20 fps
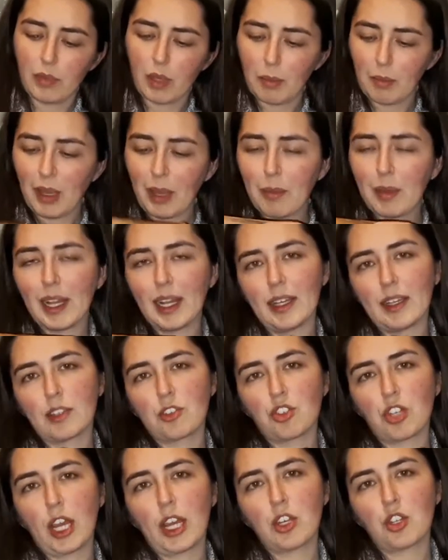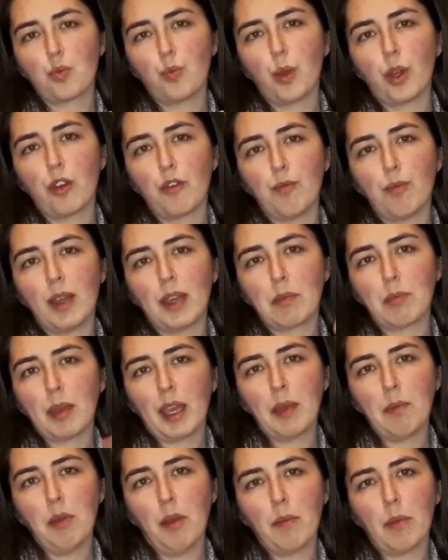Maybe I exchanged one of my
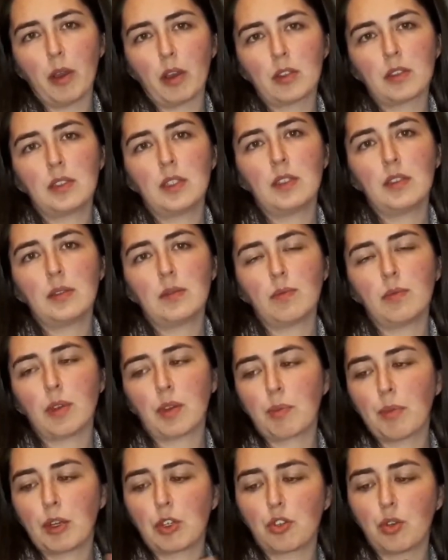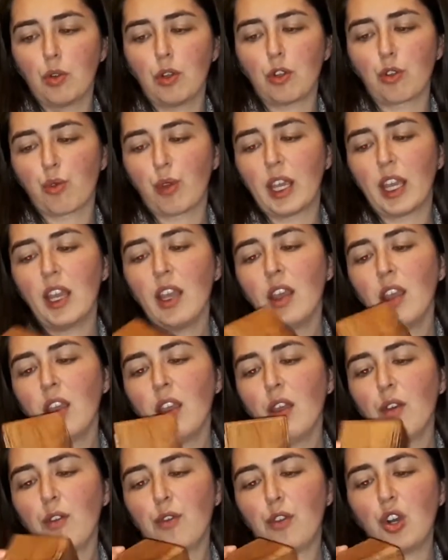paper boxes with my jewelry
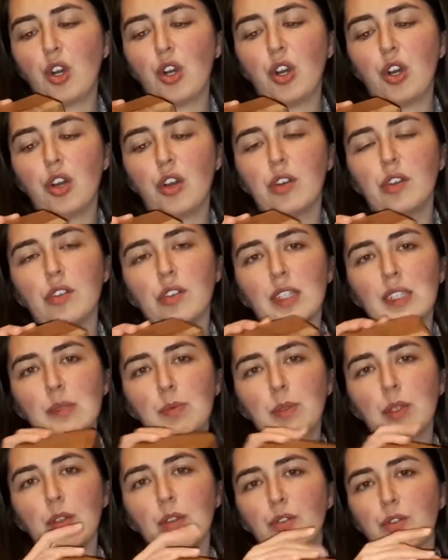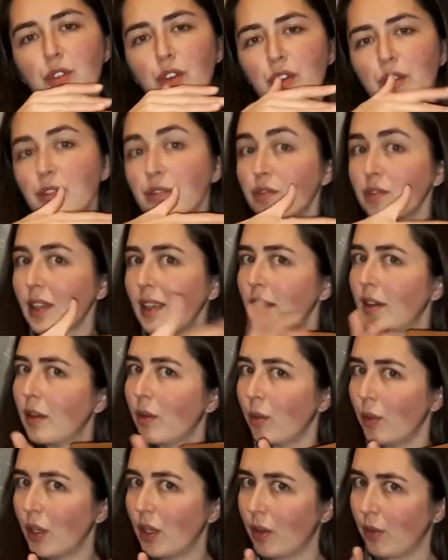for this beautiful
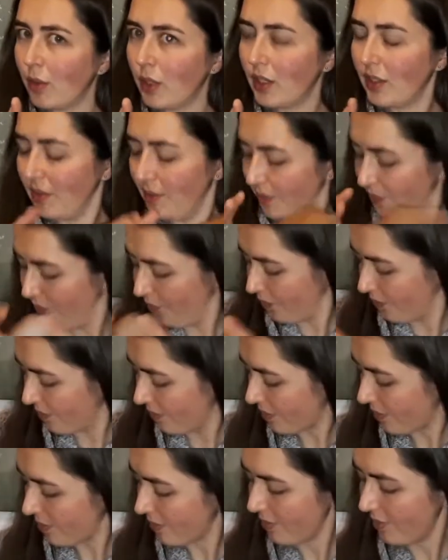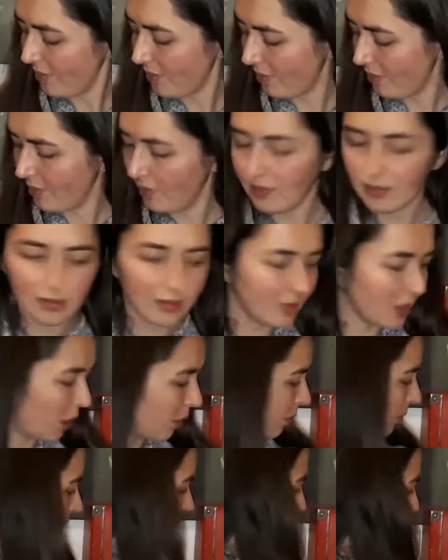wooden one. No,
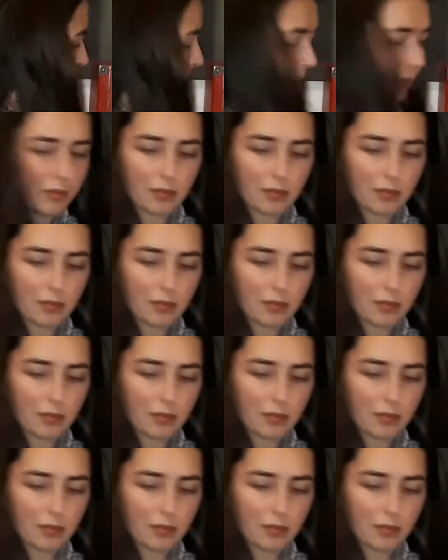keep.